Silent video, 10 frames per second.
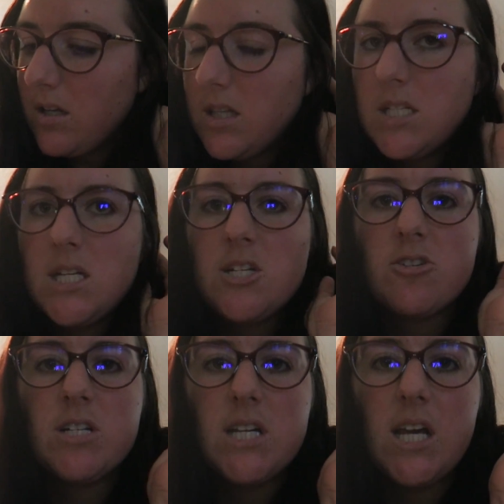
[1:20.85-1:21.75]
the
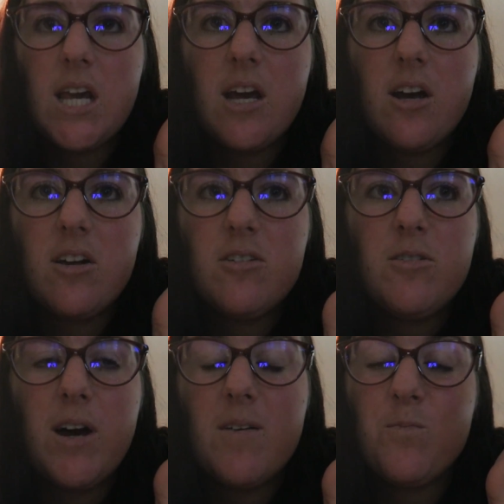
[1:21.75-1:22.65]
teacher at daycare,
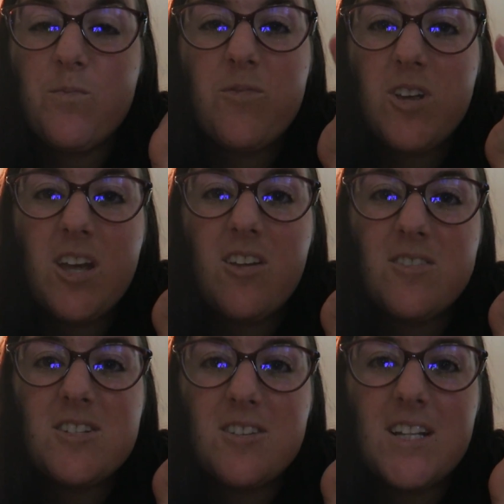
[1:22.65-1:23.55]
who I'm really
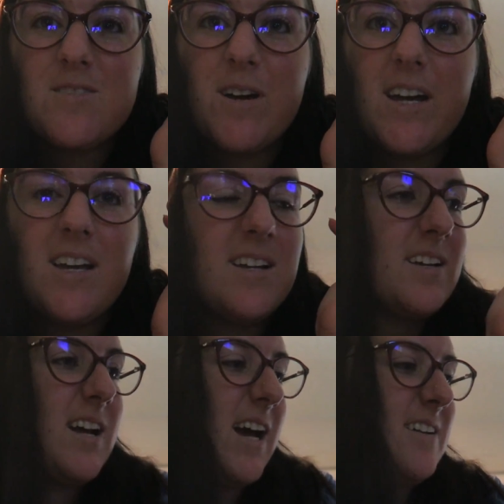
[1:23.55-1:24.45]
close to, that's why
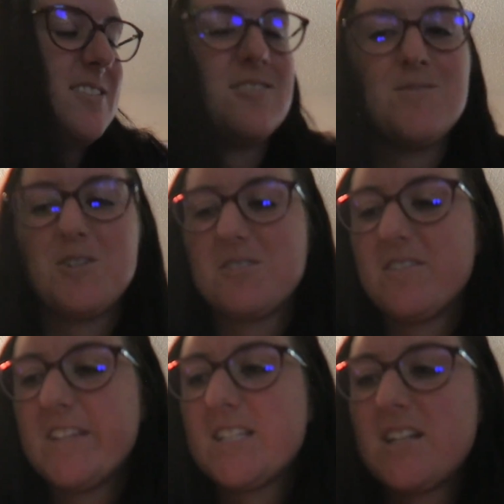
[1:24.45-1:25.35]
I do most
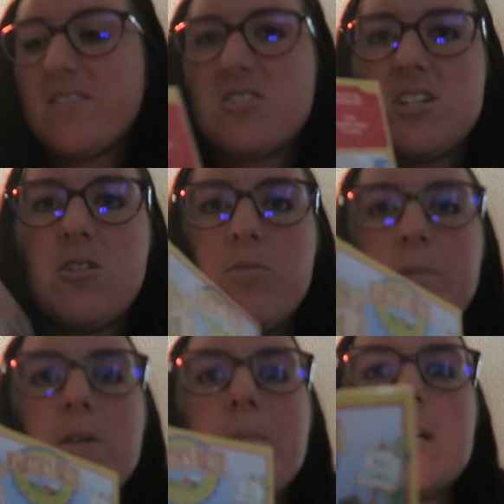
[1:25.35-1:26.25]
of this stuff, she told
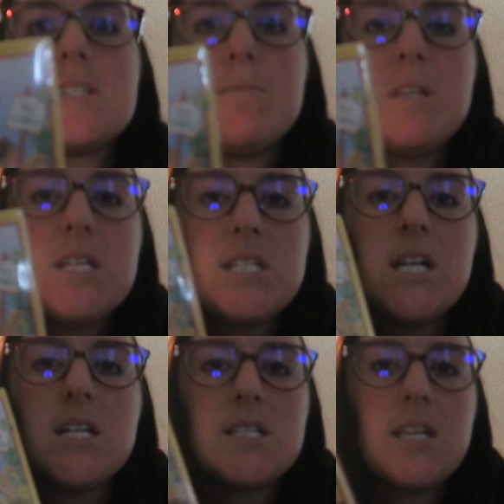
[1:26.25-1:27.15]
me to mix some of this
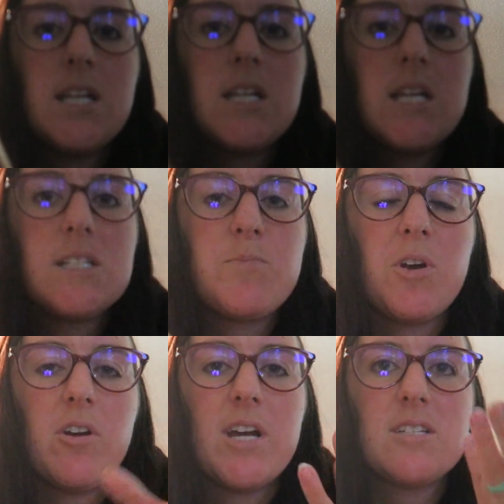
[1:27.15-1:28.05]
into his
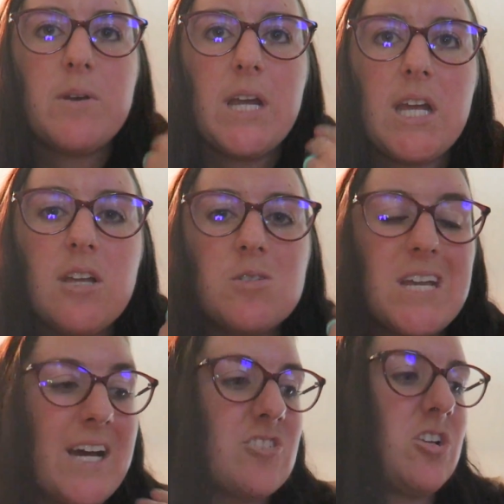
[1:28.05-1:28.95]
puree so he can get used
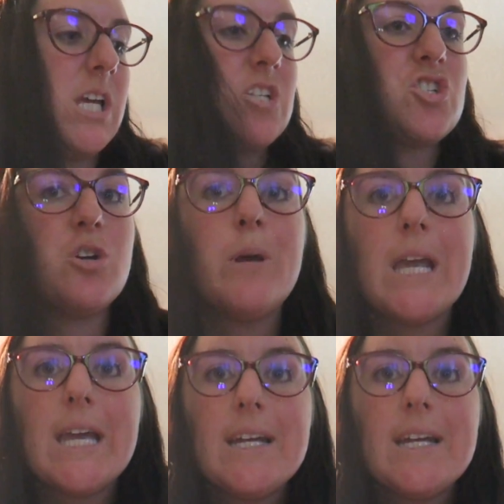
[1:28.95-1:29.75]
to actually like chewing